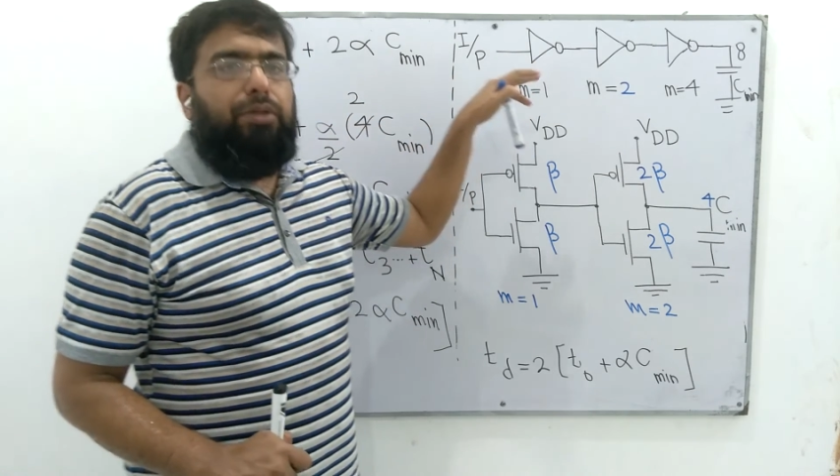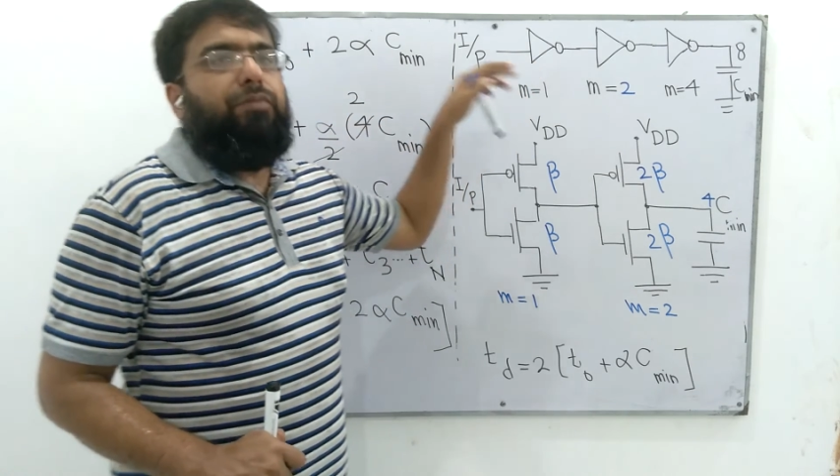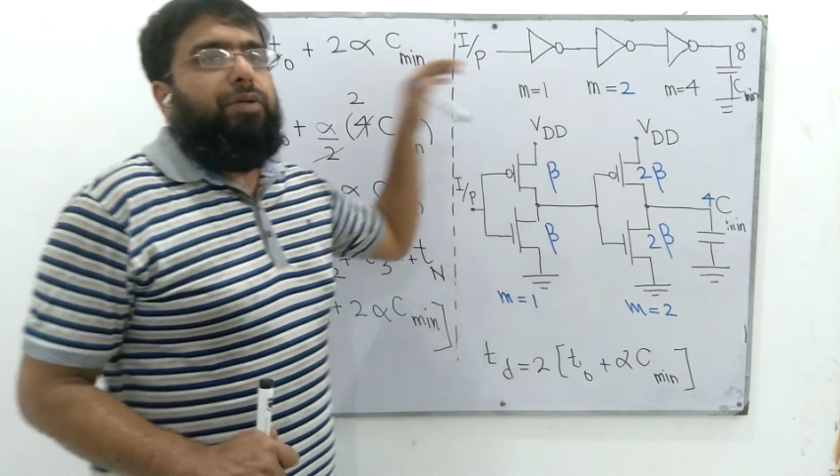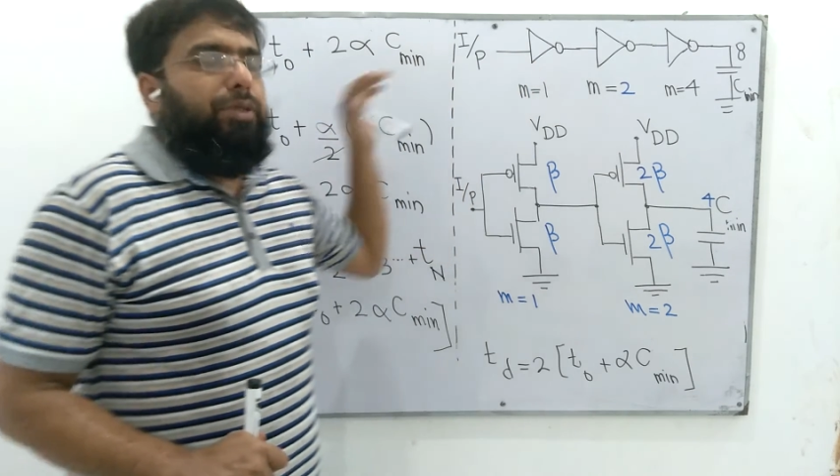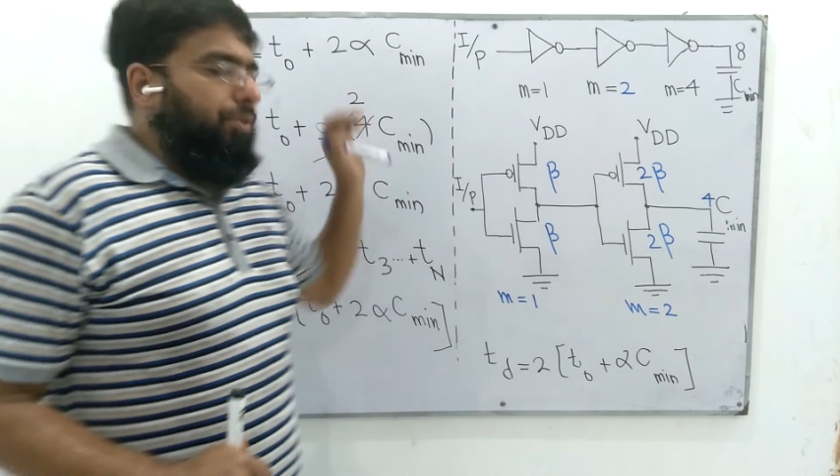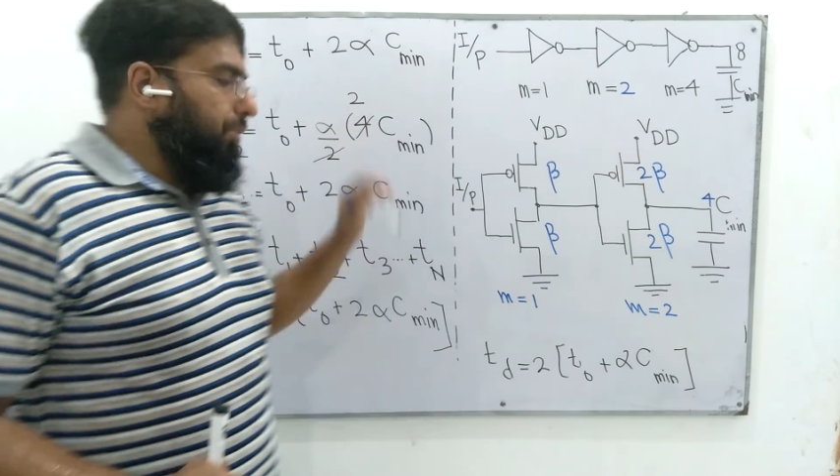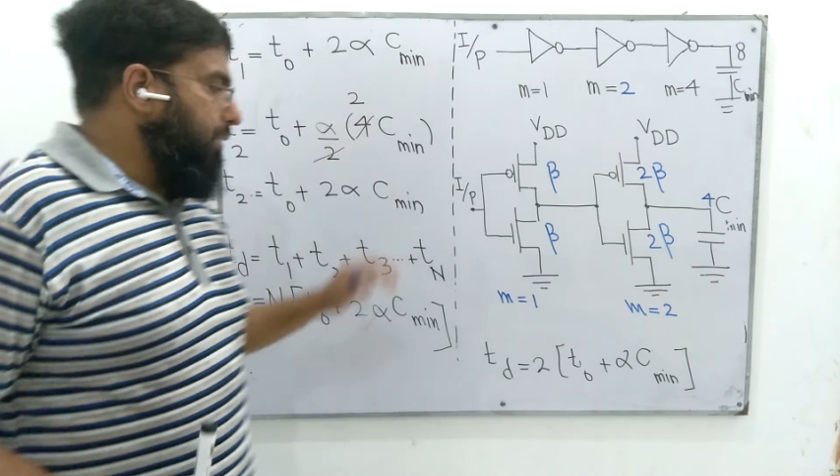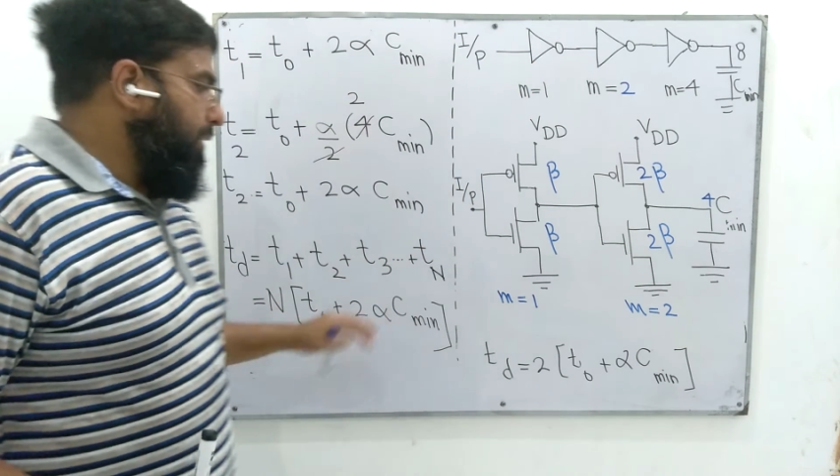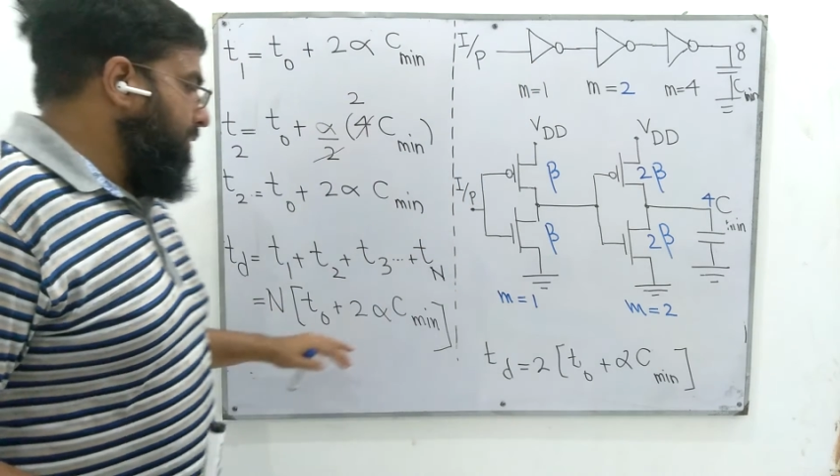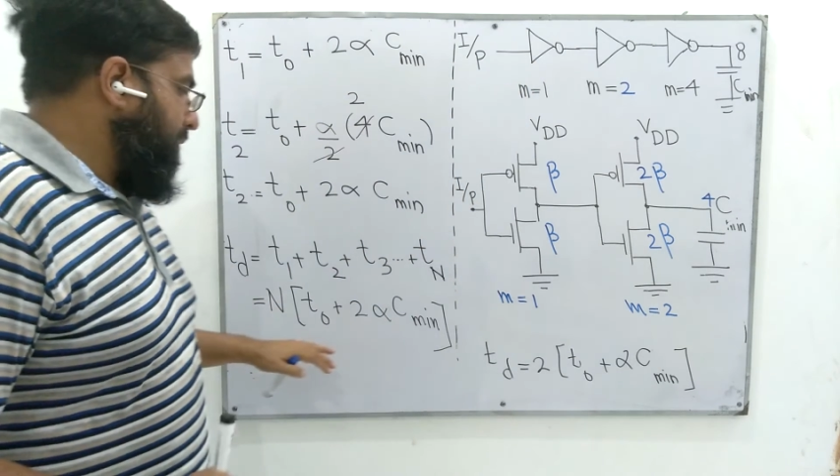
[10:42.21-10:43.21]
We'll use
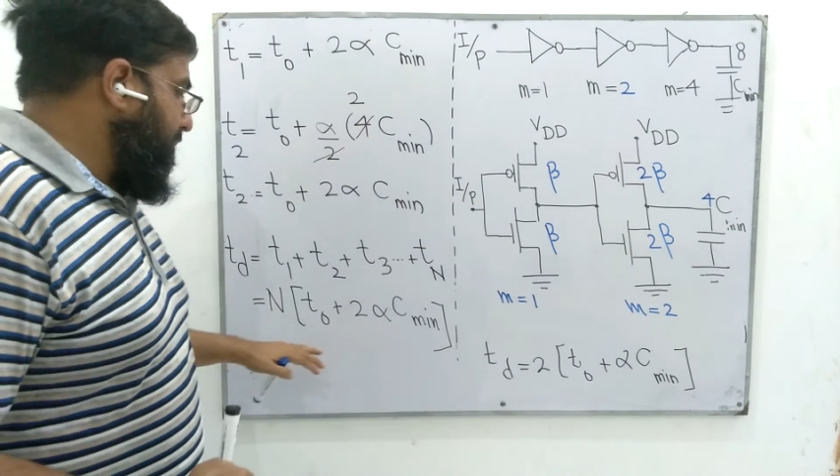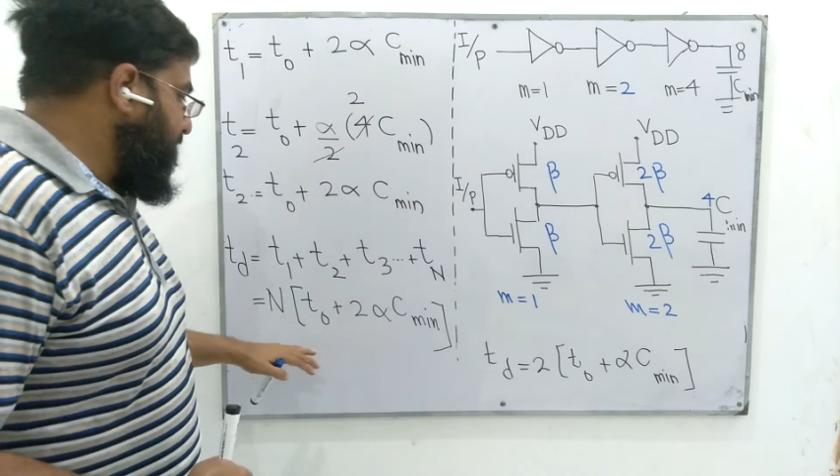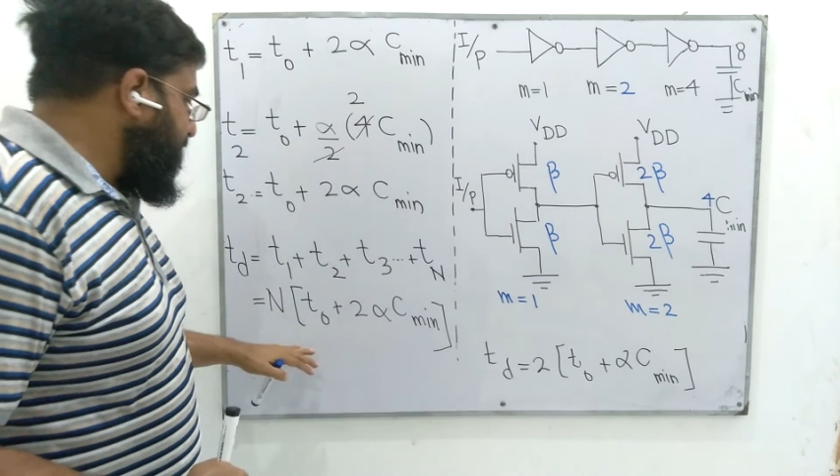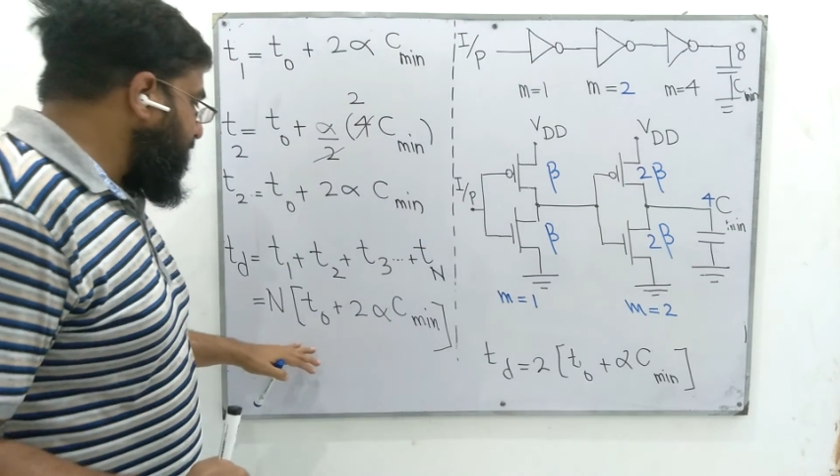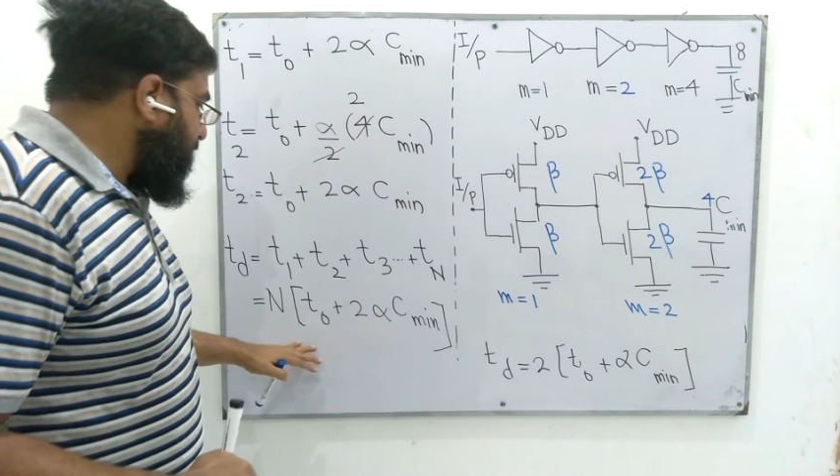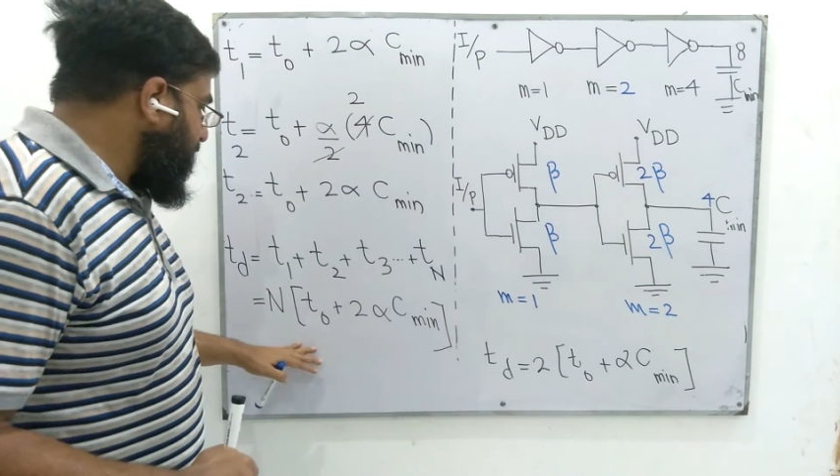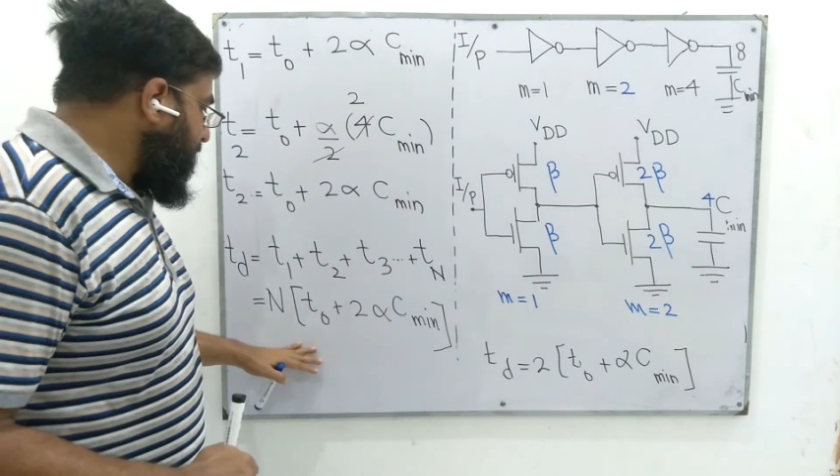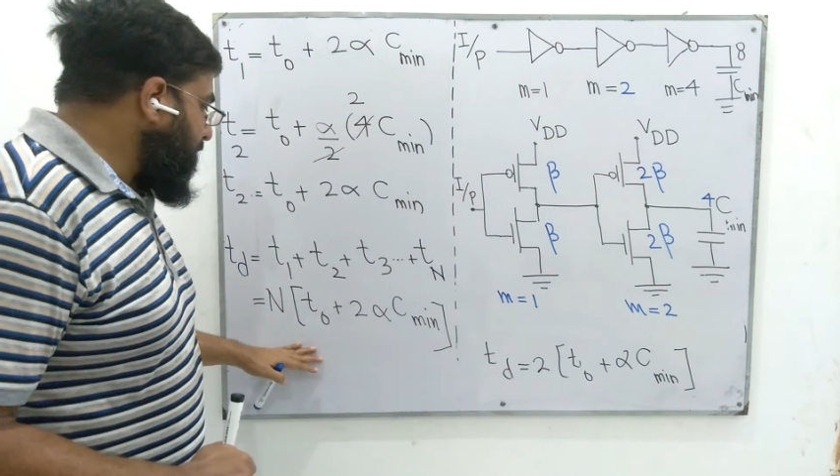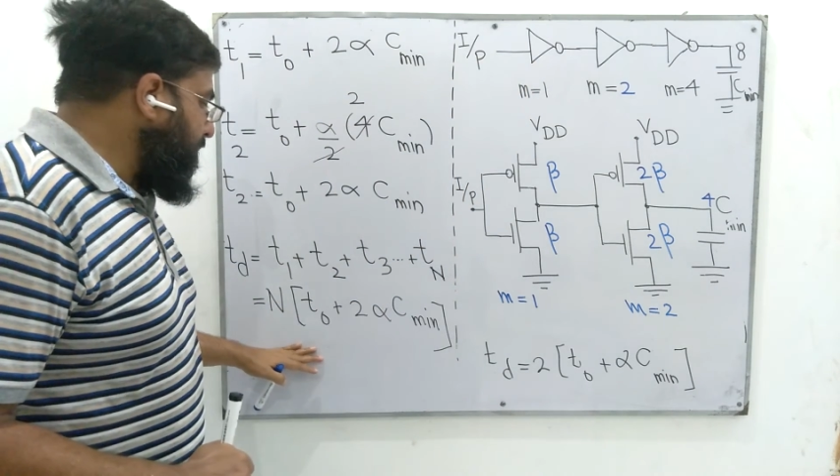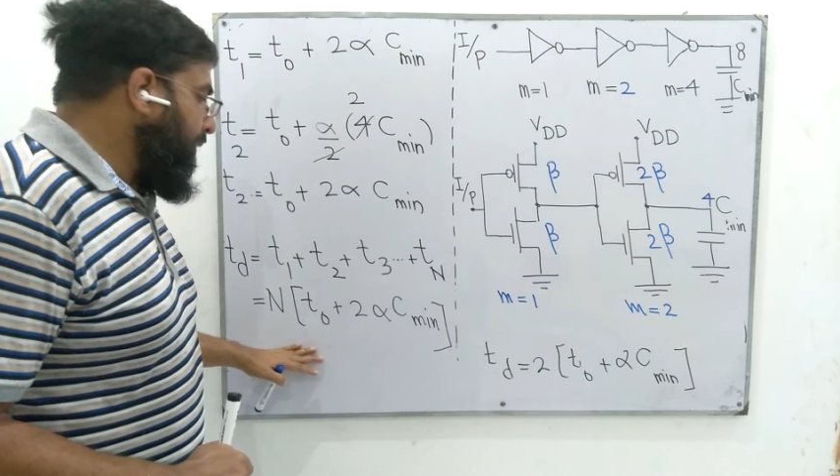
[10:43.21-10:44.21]
this
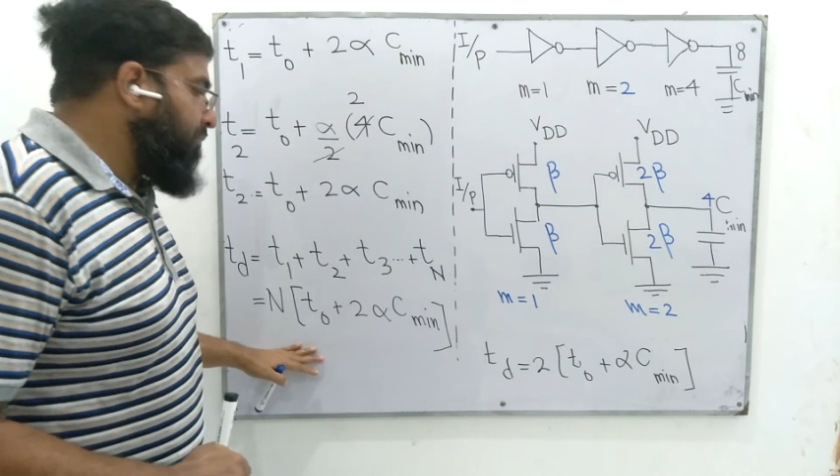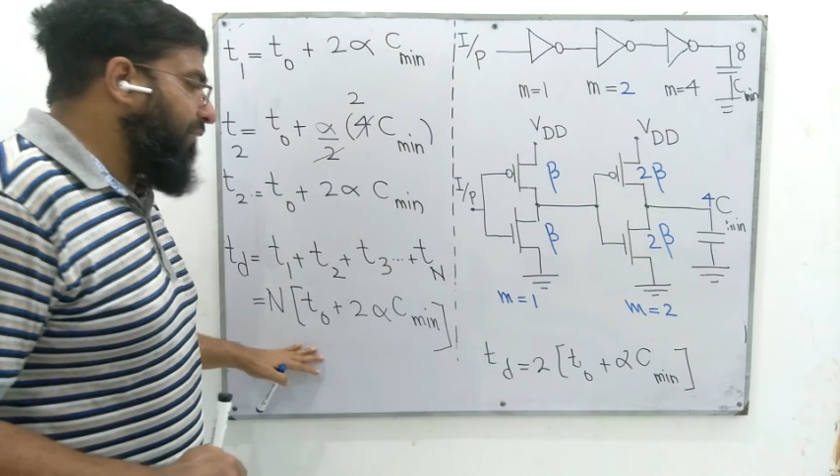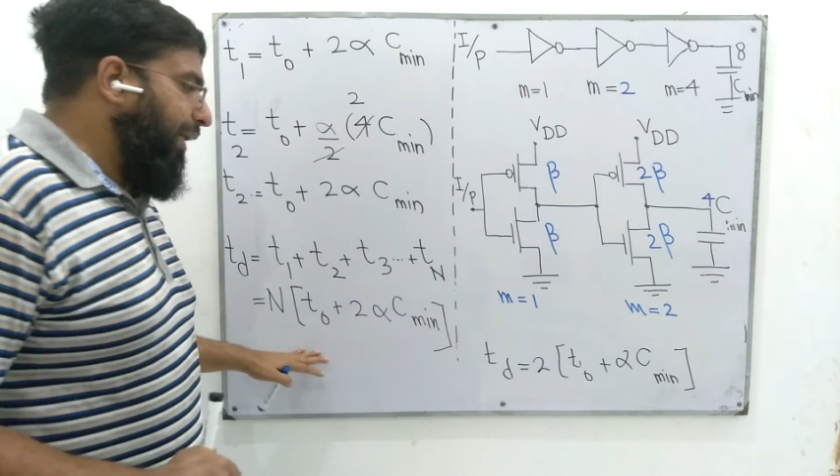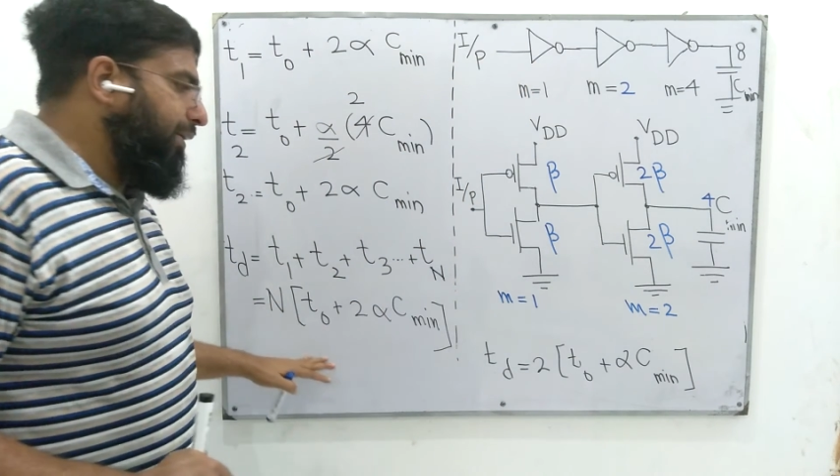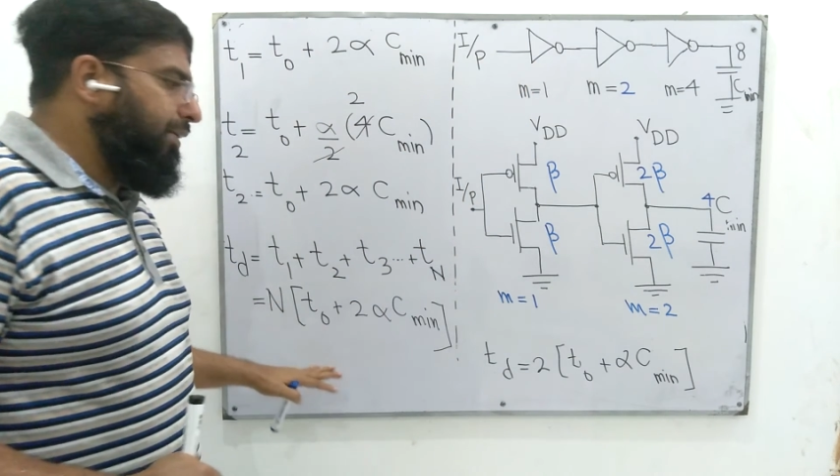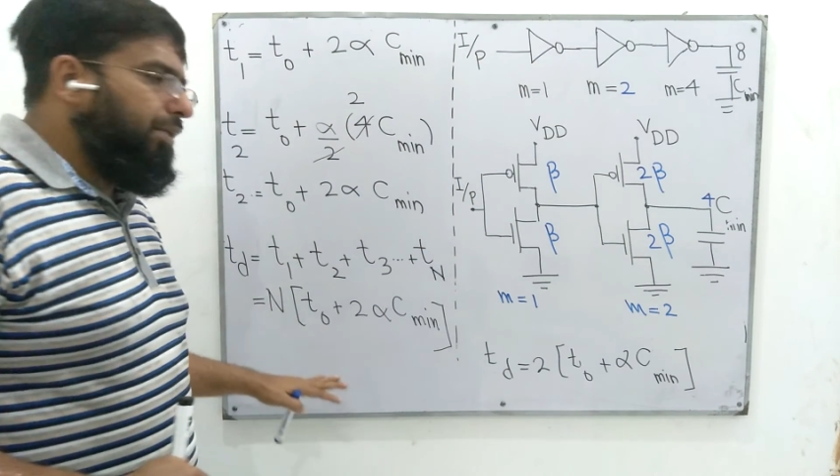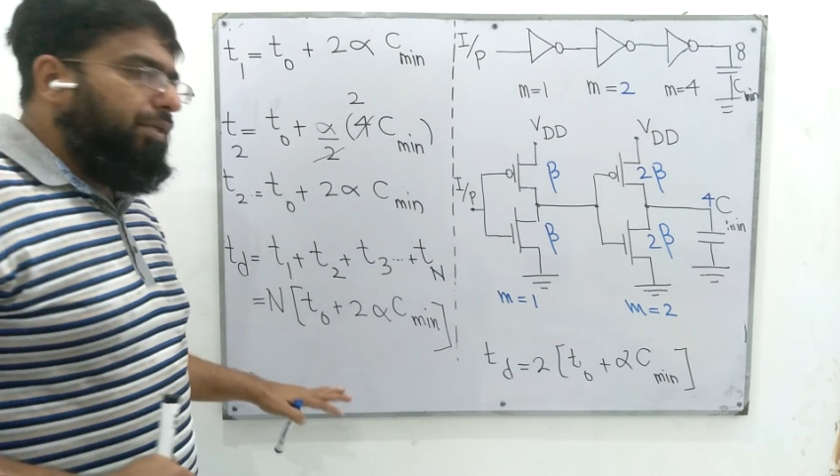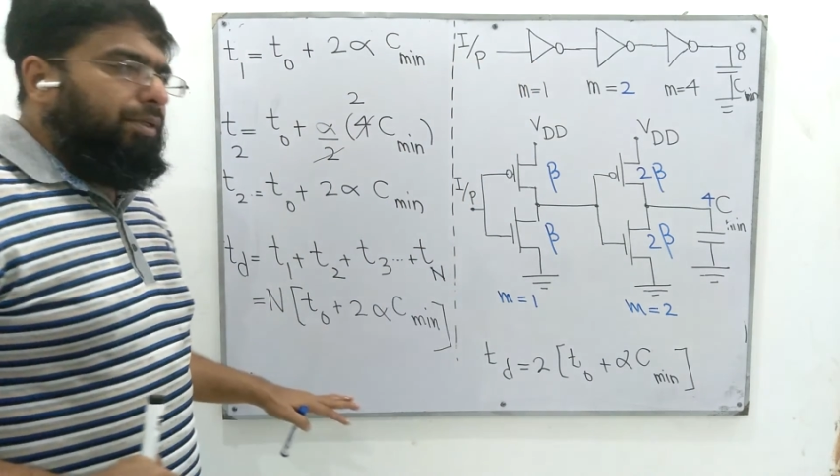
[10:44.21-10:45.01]
fact